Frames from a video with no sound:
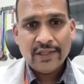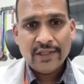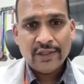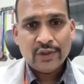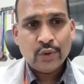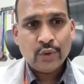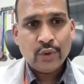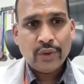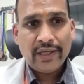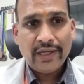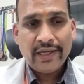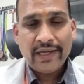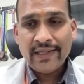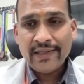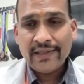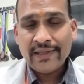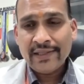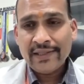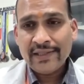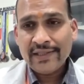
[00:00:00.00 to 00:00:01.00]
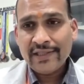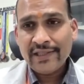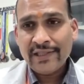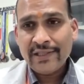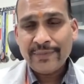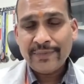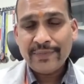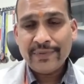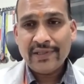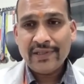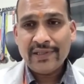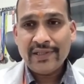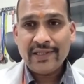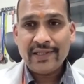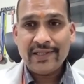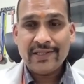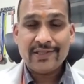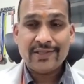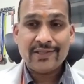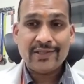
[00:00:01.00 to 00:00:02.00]
So N3 sleep, there
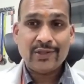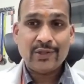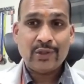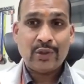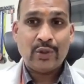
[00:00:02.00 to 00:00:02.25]
is